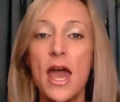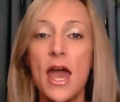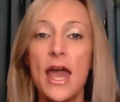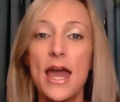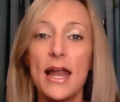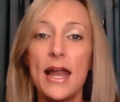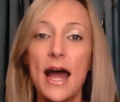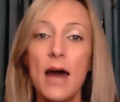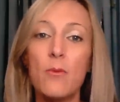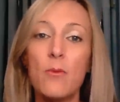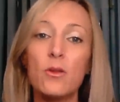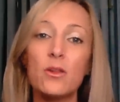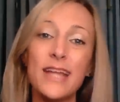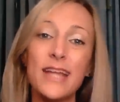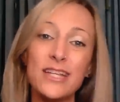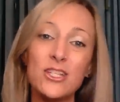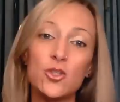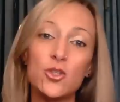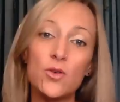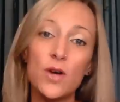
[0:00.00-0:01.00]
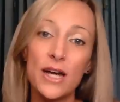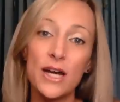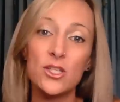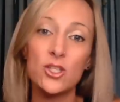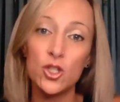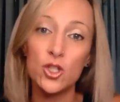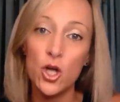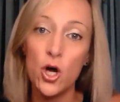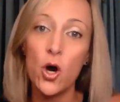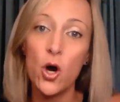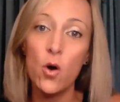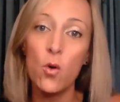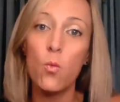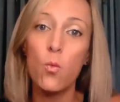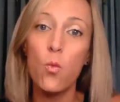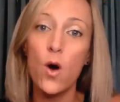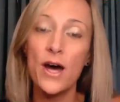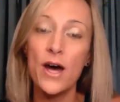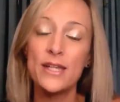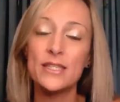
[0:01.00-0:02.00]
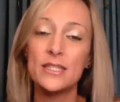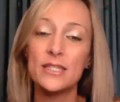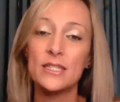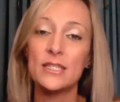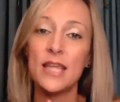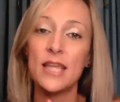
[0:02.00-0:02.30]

And I will let you guys know once